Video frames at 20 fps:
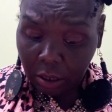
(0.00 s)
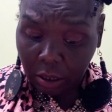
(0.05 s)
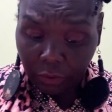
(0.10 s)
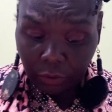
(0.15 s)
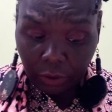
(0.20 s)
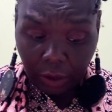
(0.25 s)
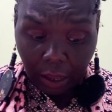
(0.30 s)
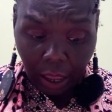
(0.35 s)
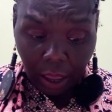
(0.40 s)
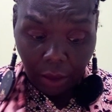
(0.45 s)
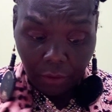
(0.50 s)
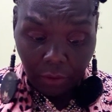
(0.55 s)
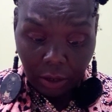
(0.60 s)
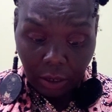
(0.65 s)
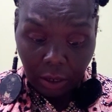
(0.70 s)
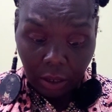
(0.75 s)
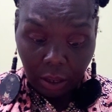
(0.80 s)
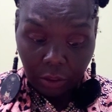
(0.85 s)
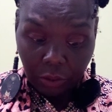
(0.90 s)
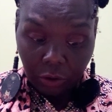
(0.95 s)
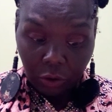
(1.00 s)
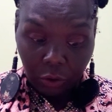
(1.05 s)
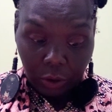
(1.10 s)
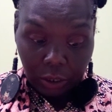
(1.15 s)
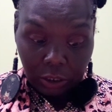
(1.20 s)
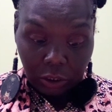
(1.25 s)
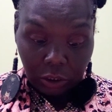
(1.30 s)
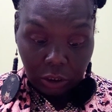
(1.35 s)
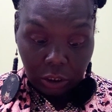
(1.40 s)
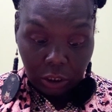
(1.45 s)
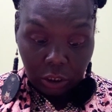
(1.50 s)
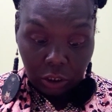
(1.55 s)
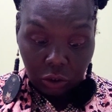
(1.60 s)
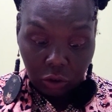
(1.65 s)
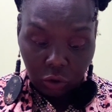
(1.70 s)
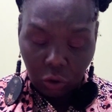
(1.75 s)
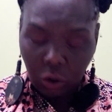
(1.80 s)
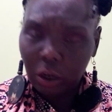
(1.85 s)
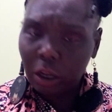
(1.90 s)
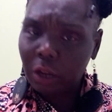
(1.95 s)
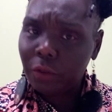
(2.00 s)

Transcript: if you have any other questions or